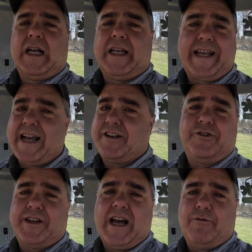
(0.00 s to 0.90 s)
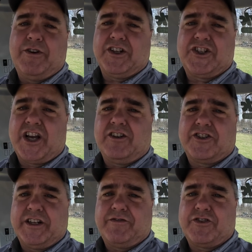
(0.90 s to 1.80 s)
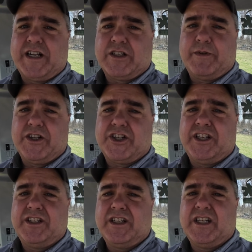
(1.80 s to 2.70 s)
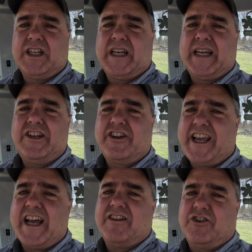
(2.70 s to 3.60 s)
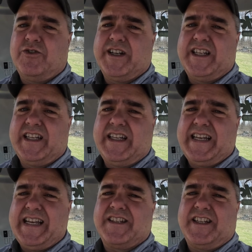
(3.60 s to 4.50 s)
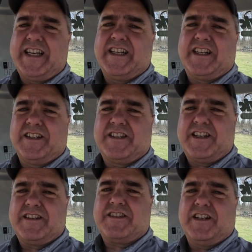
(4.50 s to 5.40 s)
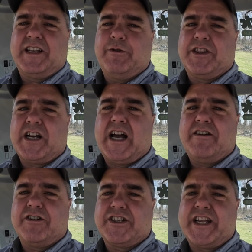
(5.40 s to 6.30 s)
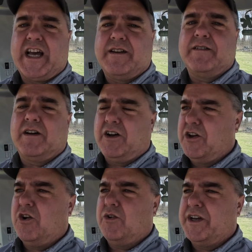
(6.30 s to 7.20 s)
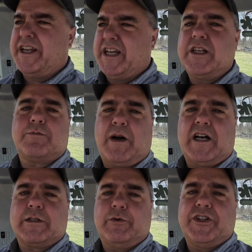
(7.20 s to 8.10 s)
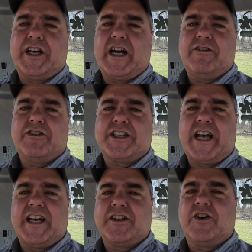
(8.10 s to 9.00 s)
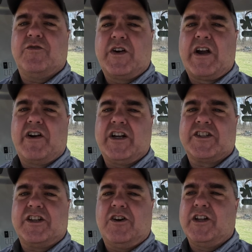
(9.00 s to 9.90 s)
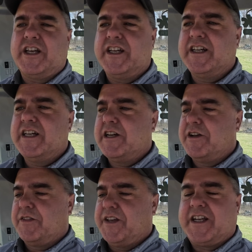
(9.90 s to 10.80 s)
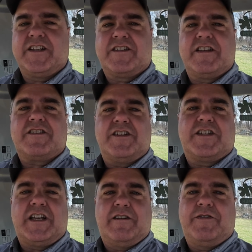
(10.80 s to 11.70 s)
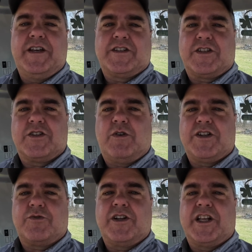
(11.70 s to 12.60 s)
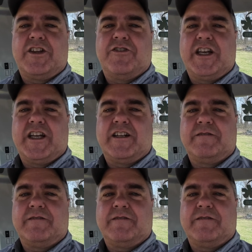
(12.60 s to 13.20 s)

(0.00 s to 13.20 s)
You can't do that with a shuttle shift transmission. You can't do it easily and consistently with a hydrostat. Although it is possible with a hydrostat to go very, very slowly, the consistency of this is what's really unique.